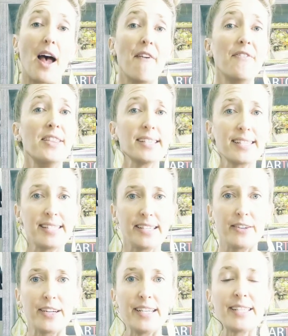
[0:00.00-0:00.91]
of this
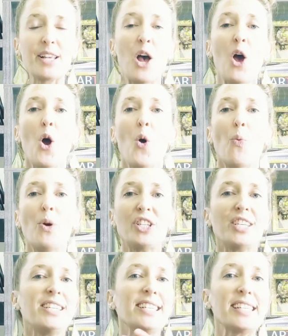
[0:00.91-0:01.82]
series,
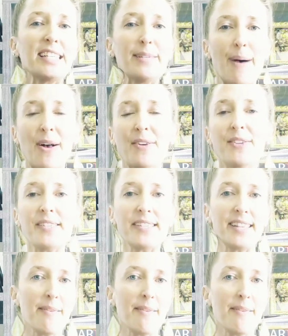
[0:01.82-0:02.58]
which dispels